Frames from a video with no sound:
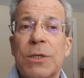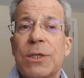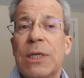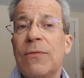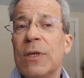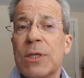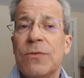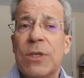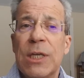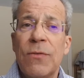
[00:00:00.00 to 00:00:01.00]
savings
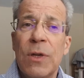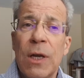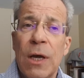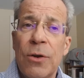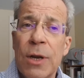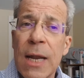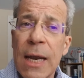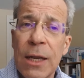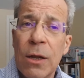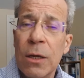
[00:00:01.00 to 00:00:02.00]
of
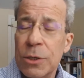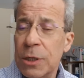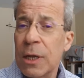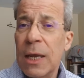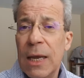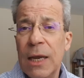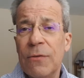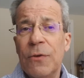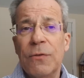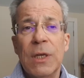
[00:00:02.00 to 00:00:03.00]

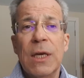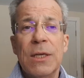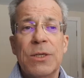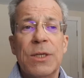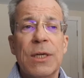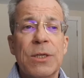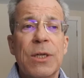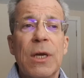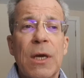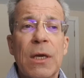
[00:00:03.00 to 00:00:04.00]

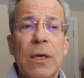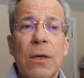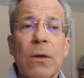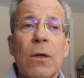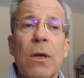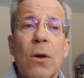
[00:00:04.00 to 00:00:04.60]
$790.58 a year,